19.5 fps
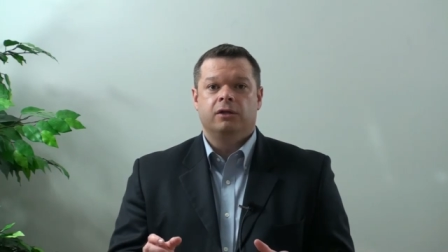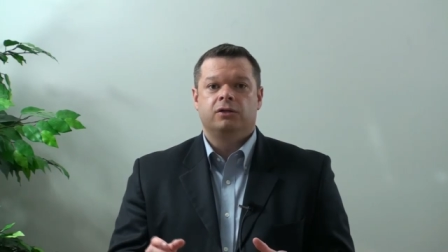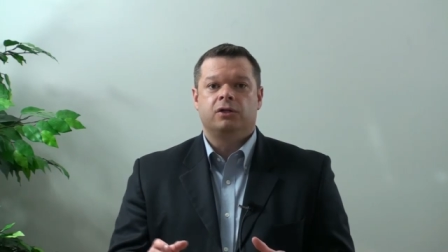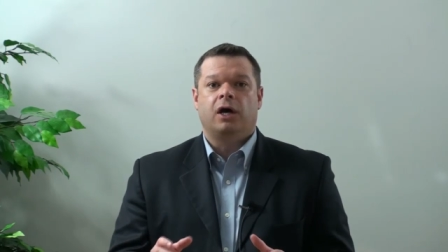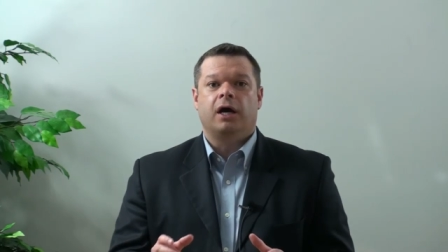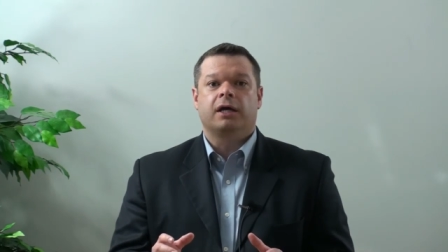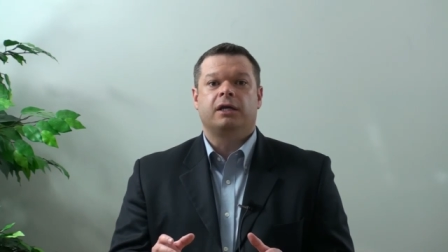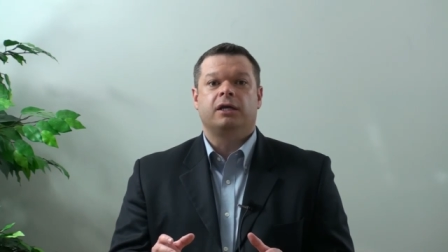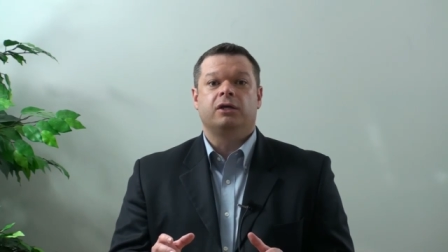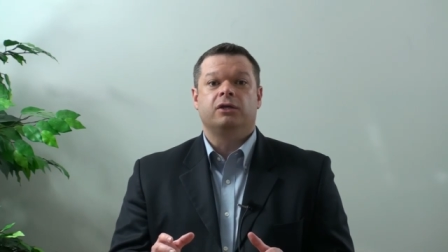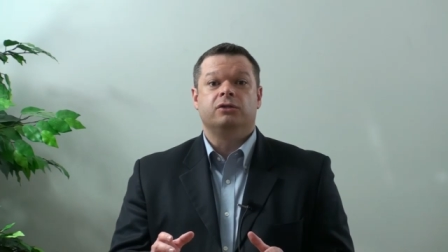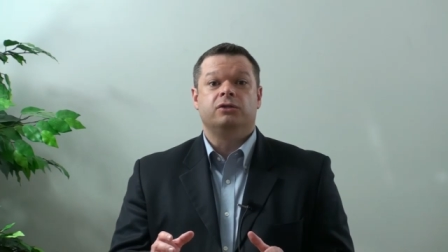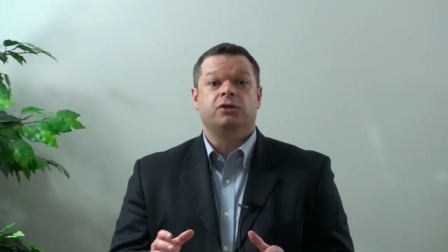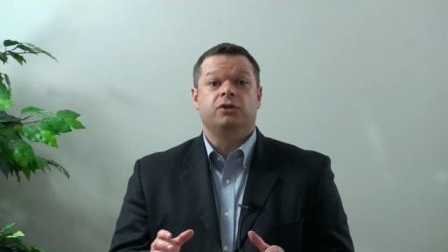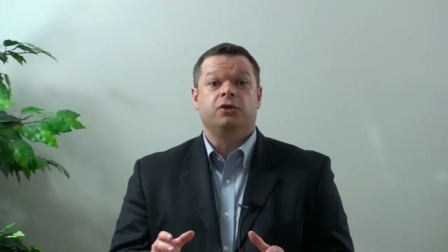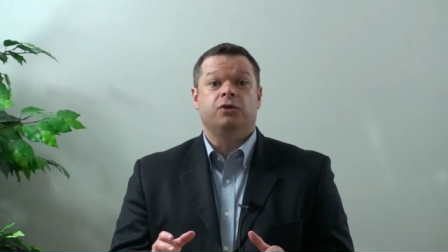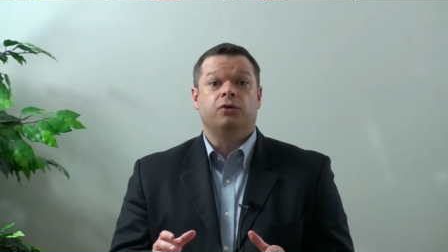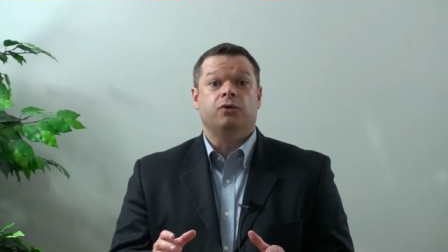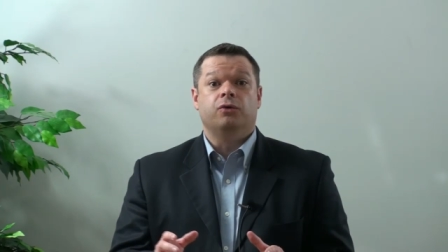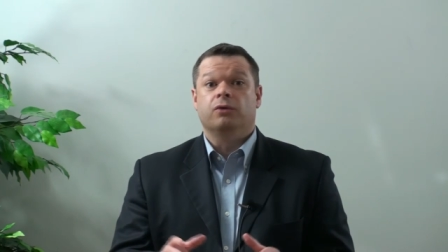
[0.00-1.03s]
Talking
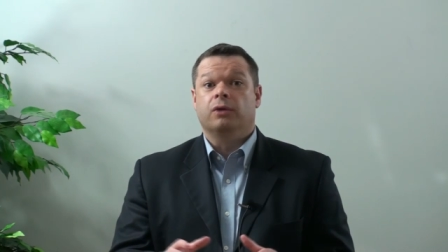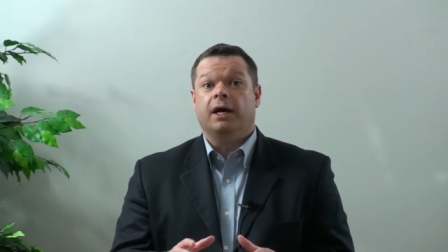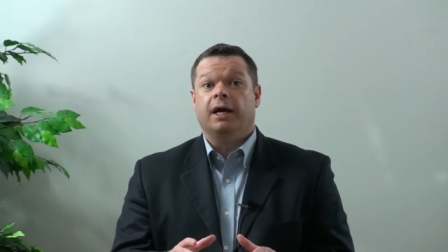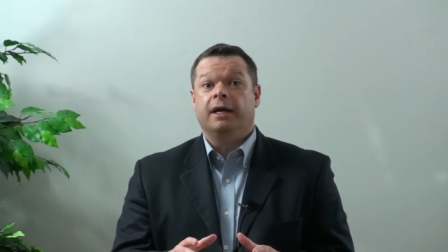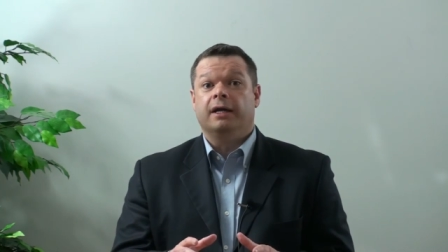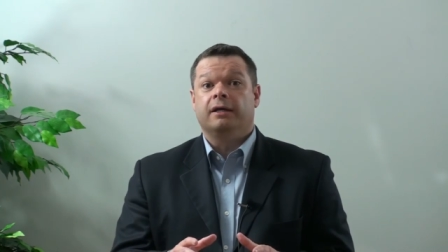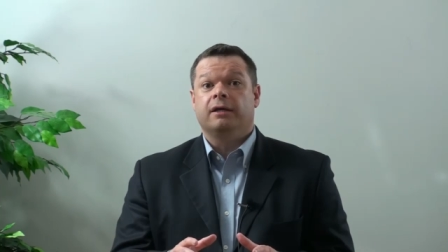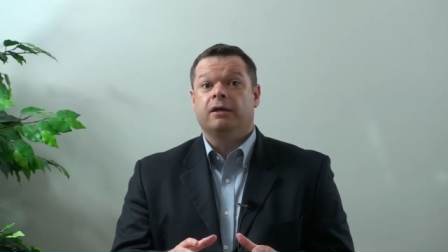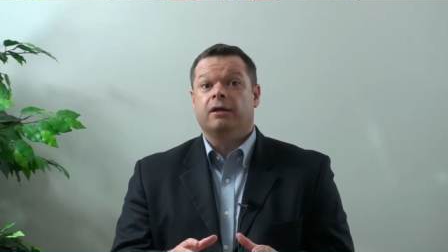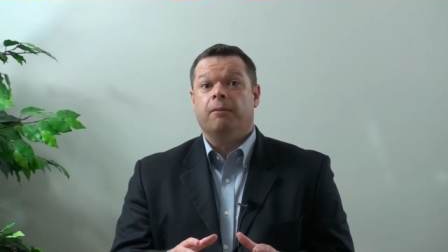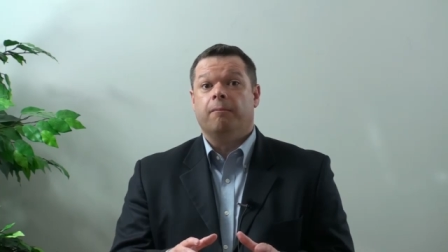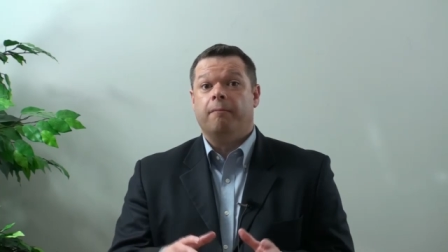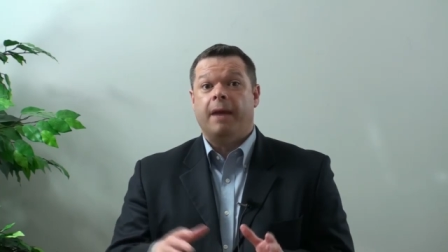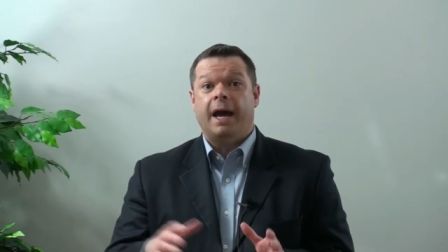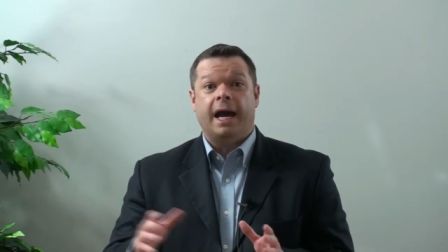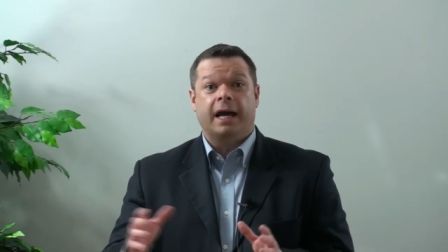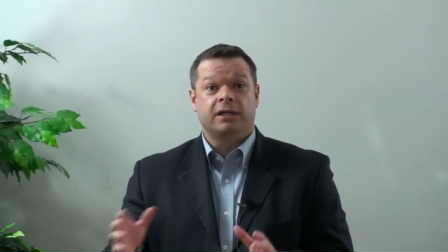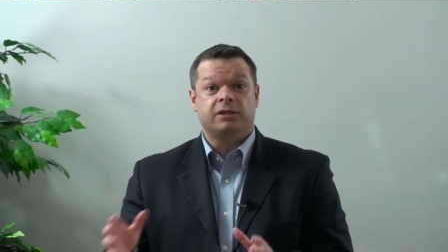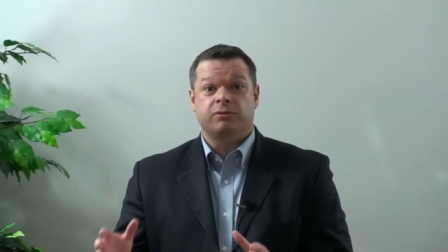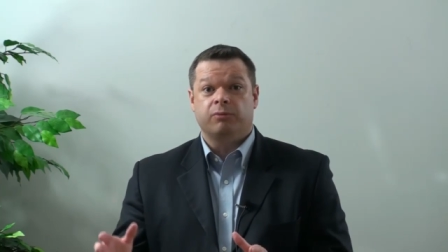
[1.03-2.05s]
to you like
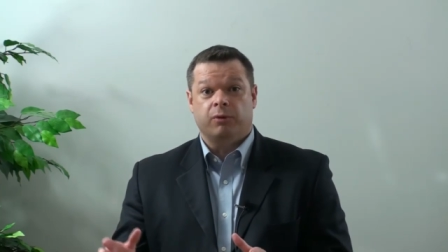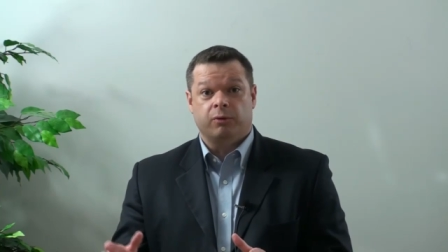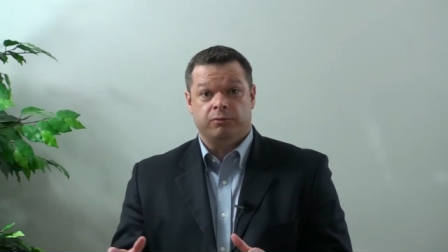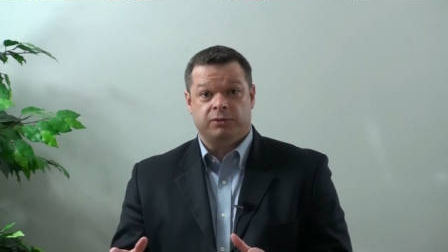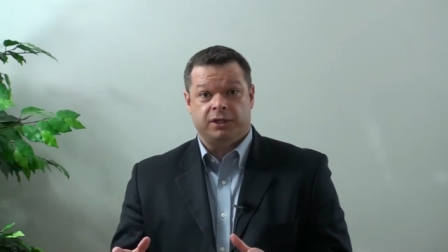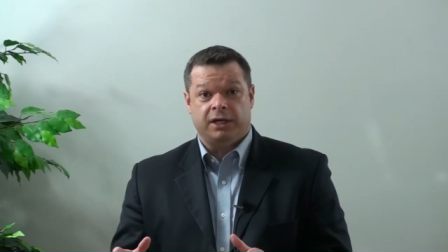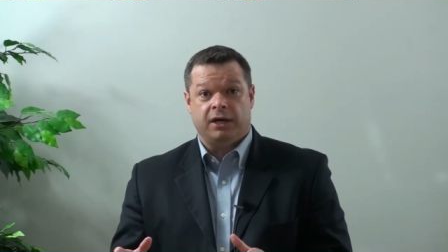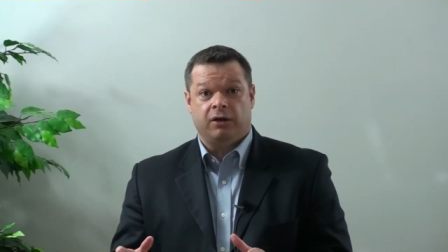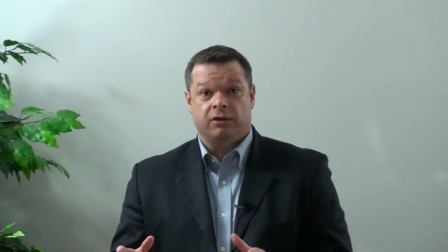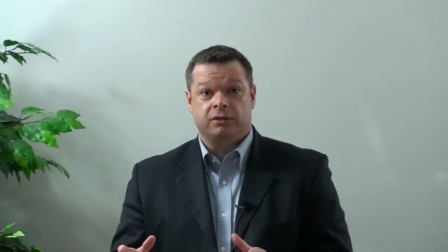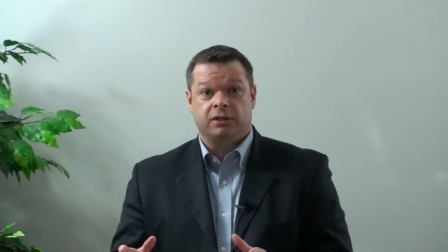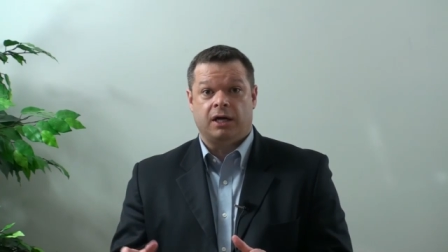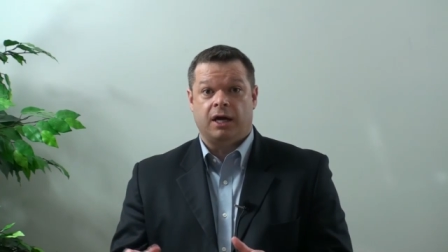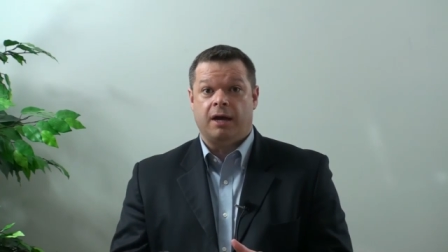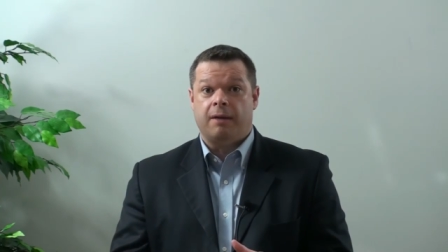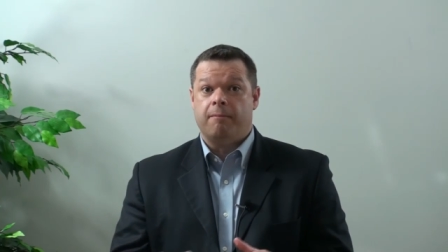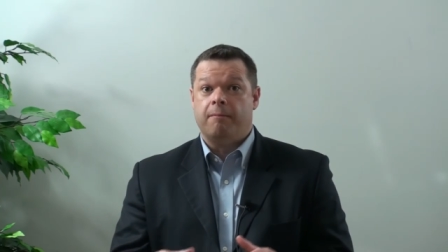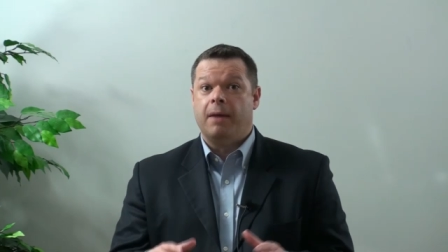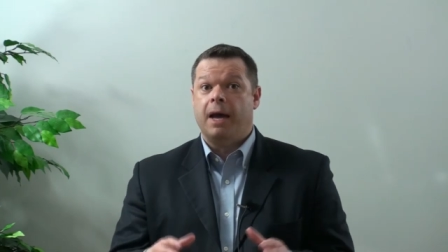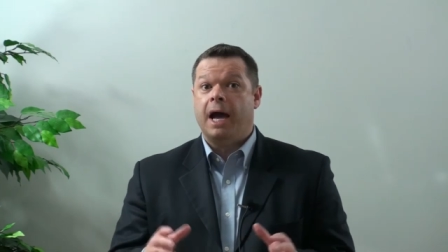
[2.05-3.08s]
maximum jail time,